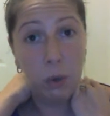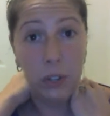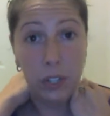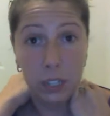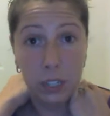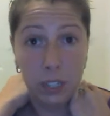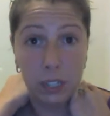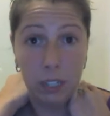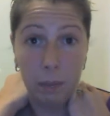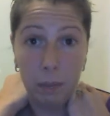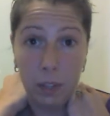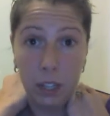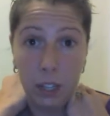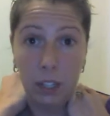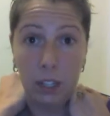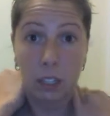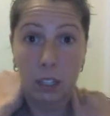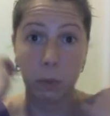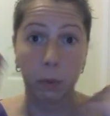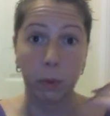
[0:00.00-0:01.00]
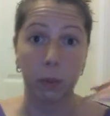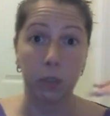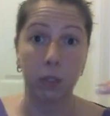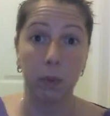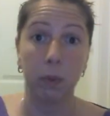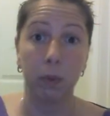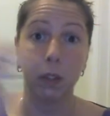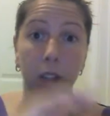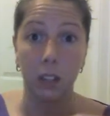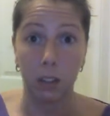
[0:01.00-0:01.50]
And this is something that's supposed
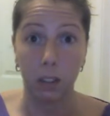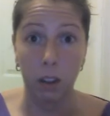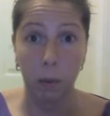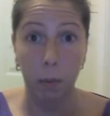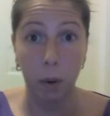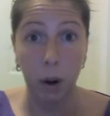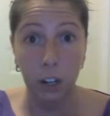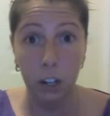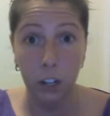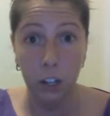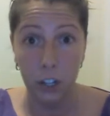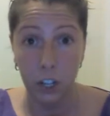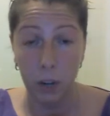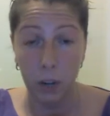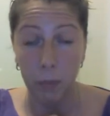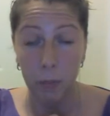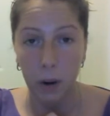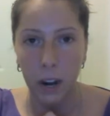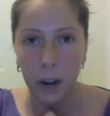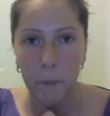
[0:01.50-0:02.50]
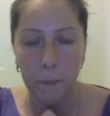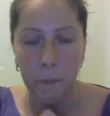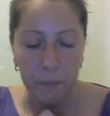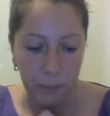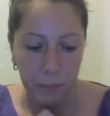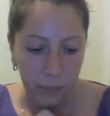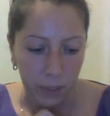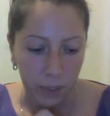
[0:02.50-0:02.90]
to be a partnership, right?